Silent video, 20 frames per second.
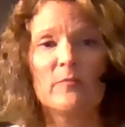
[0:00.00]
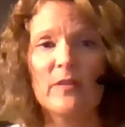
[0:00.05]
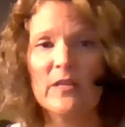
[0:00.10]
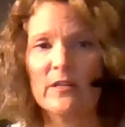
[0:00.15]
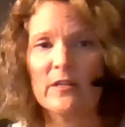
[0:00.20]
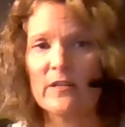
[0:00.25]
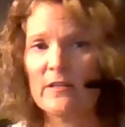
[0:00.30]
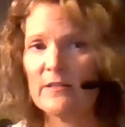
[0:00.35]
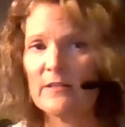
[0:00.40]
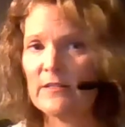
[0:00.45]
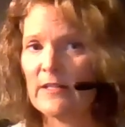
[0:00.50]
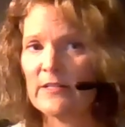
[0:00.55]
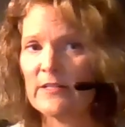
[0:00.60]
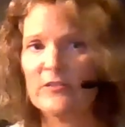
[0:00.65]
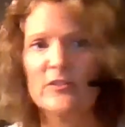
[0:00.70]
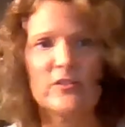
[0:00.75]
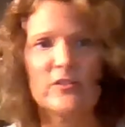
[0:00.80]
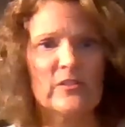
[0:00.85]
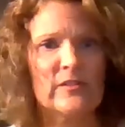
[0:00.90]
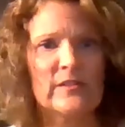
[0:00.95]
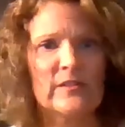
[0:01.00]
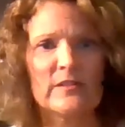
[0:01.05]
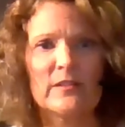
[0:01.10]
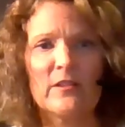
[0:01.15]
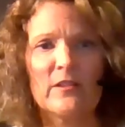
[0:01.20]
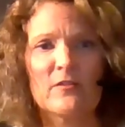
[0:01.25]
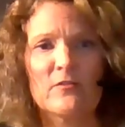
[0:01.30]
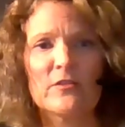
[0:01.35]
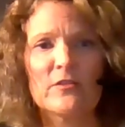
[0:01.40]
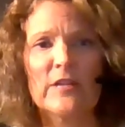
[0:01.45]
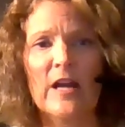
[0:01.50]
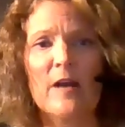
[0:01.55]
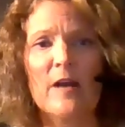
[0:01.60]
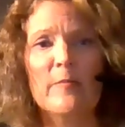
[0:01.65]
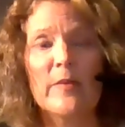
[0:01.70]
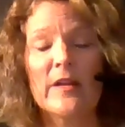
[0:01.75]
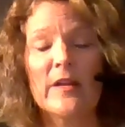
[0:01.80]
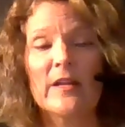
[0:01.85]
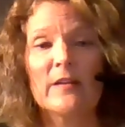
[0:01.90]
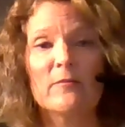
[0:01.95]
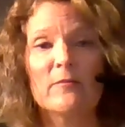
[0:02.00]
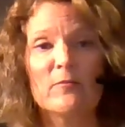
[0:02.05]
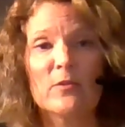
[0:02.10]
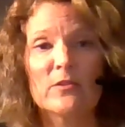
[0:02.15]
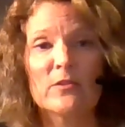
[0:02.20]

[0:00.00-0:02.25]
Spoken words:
because that's just another topic and